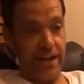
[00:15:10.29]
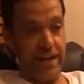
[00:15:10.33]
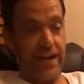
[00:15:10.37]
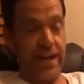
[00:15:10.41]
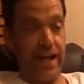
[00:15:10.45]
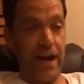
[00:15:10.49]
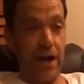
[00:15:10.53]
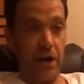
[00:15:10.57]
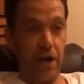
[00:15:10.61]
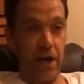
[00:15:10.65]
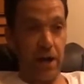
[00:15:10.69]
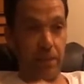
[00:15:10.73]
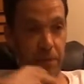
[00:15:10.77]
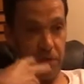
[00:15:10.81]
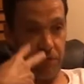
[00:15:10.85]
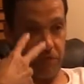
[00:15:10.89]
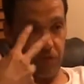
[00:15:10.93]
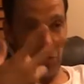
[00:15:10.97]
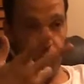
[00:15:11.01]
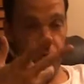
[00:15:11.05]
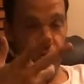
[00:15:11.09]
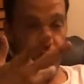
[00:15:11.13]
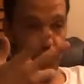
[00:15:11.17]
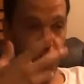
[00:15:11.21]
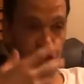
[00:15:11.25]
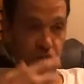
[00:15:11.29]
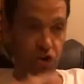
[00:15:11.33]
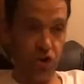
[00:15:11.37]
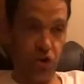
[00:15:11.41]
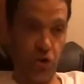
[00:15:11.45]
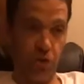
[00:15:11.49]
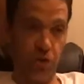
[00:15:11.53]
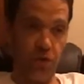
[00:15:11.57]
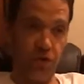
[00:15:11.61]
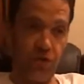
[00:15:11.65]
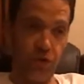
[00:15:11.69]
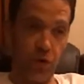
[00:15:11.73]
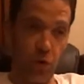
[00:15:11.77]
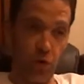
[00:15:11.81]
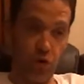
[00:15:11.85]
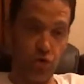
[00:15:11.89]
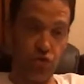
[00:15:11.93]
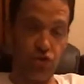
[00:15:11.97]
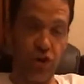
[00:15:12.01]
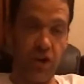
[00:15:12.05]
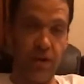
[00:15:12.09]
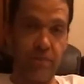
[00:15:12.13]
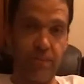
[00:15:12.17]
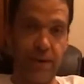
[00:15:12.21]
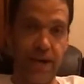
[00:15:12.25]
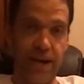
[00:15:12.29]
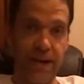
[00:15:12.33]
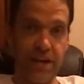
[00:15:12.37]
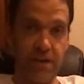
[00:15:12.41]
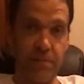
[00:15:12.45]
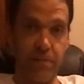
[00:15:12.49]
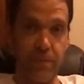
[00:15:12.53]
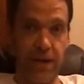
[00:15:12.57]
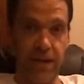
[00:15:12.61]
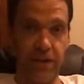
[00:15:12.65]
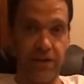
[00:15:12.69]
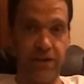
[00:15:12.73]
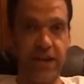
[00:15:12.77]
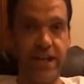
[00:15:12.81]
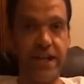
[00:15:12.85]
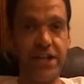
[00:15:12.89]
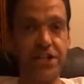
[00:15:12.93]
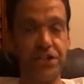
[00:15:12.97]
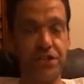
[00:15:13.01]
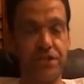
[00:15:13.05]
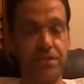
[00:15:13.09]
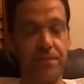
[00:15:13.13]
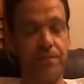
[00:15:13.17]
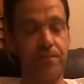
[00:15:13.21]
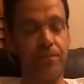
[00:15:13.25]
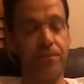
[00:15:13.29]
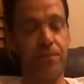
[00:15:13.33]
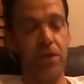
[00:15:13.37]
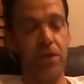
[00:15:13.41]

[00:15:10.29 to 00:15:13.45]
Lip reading: Now, coming full circle, this goes right back to meditation.